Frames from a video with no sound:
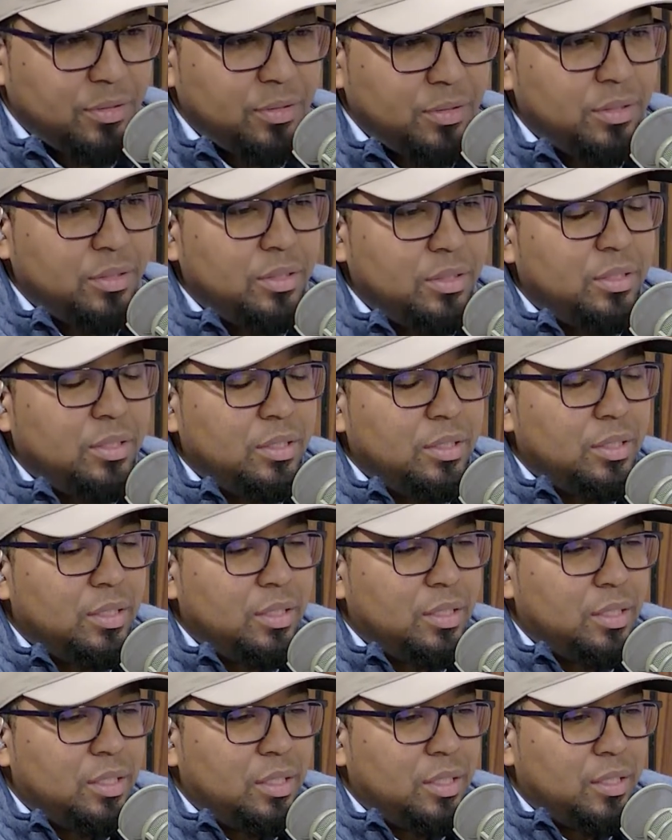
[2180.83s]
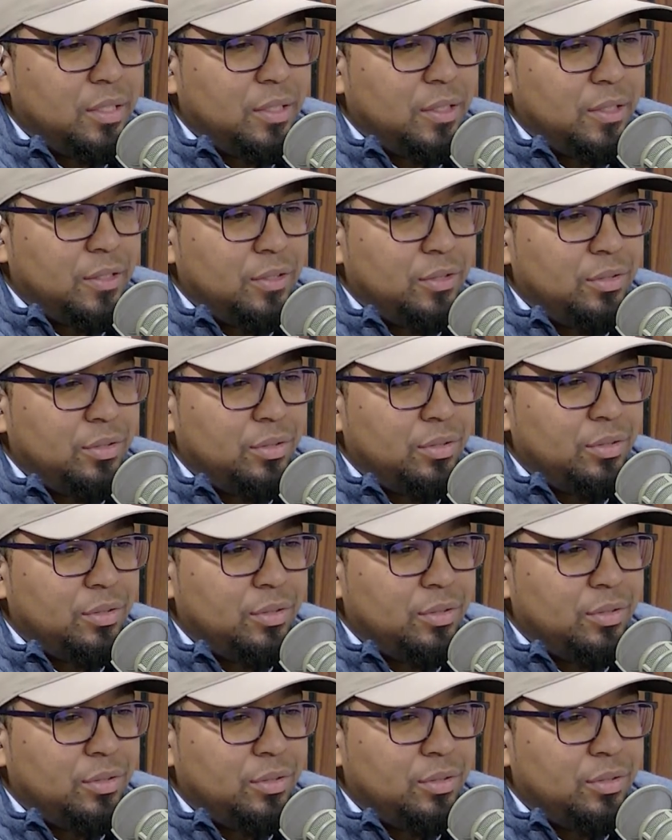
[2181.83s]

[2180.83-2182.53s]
(no one is talking)